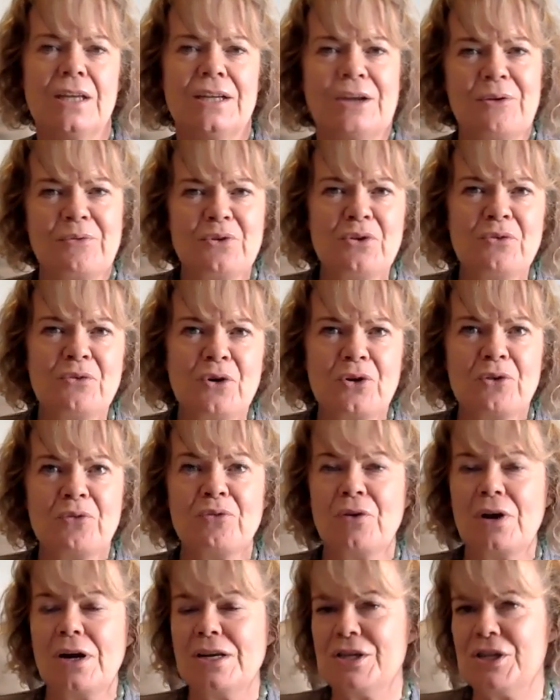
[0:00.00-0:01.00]
Now, if you've got a
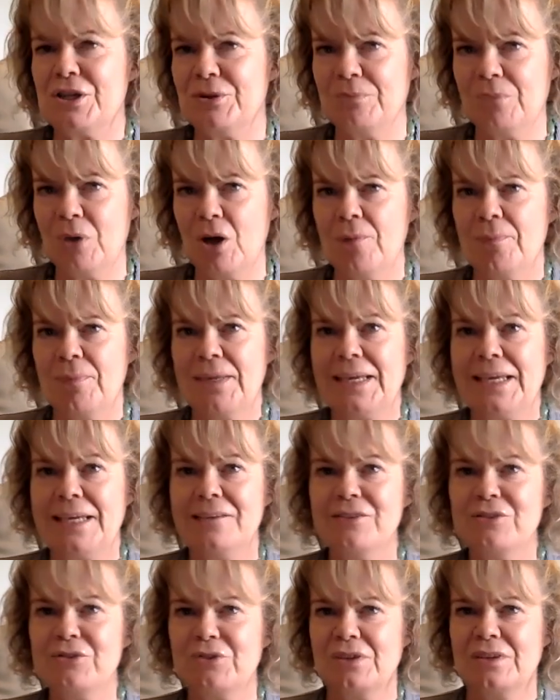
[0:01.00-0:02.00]
friend who might be
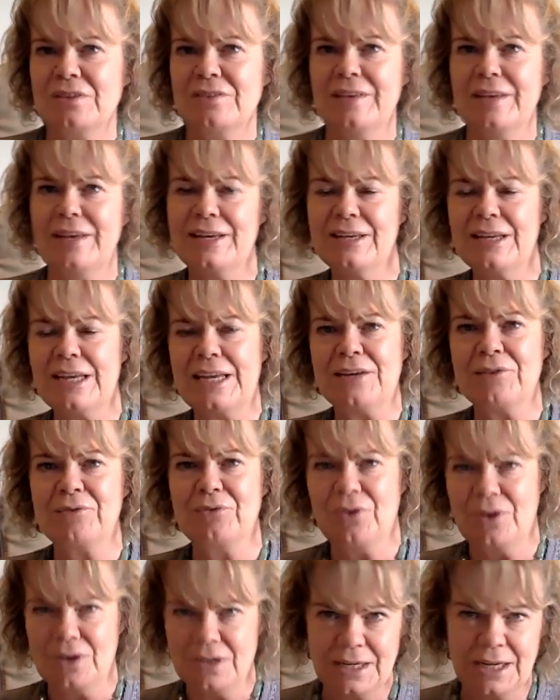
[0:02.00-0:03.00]
interested in
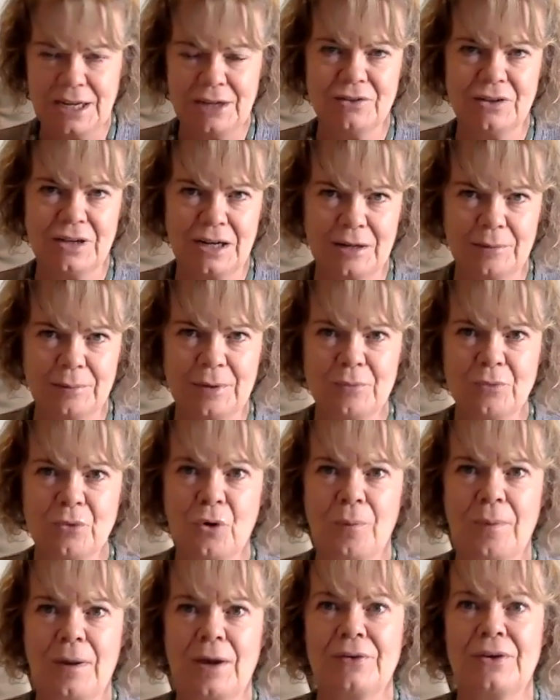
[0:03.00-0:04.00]
finding out a little bit
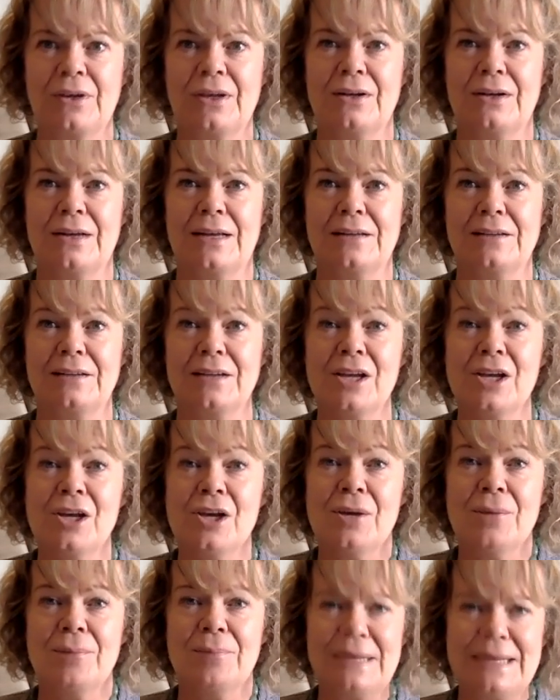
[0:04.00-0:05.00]
more about KidooLand,
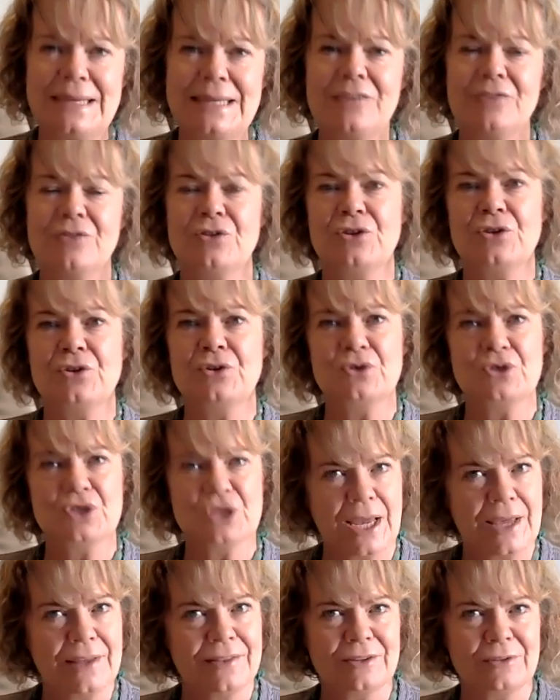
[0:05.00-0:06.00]
please do
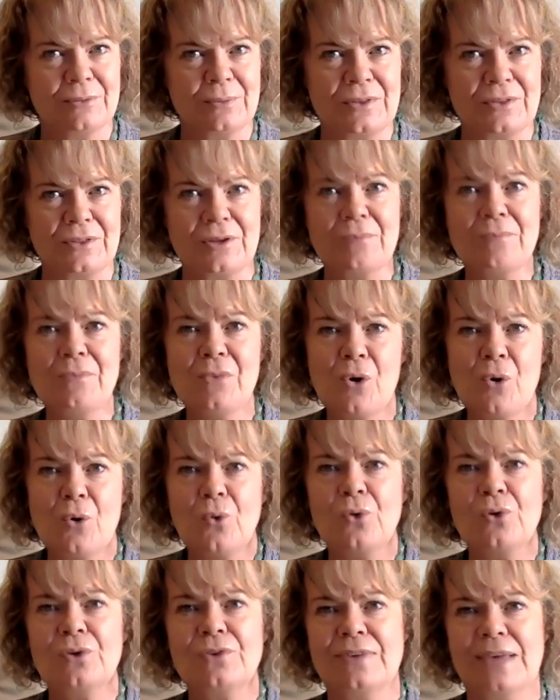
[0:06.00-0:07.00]
share this with them
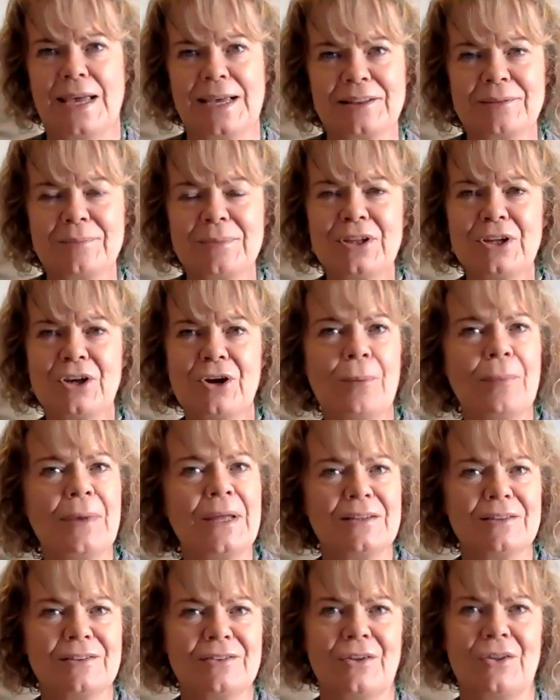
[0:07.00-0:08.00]
or tag them in the
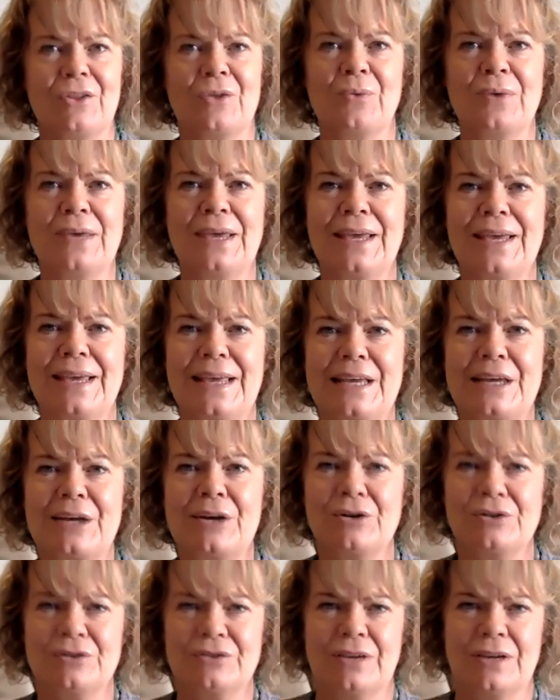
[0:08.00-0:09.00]
comments so that we can get in
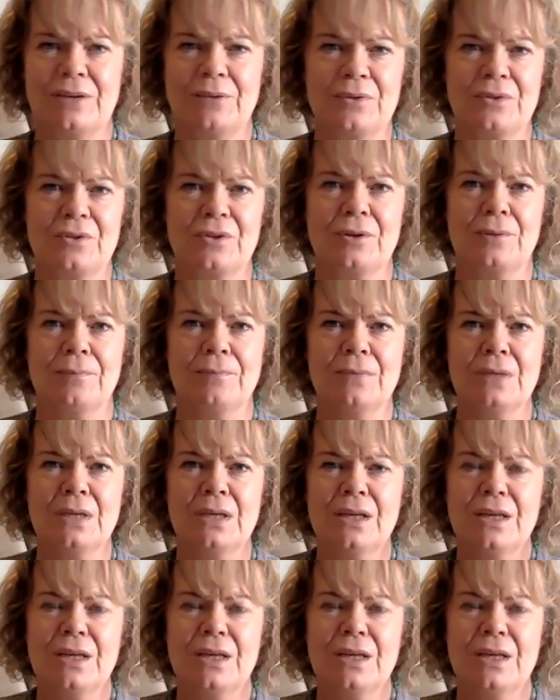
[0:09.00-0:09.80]
contact with them.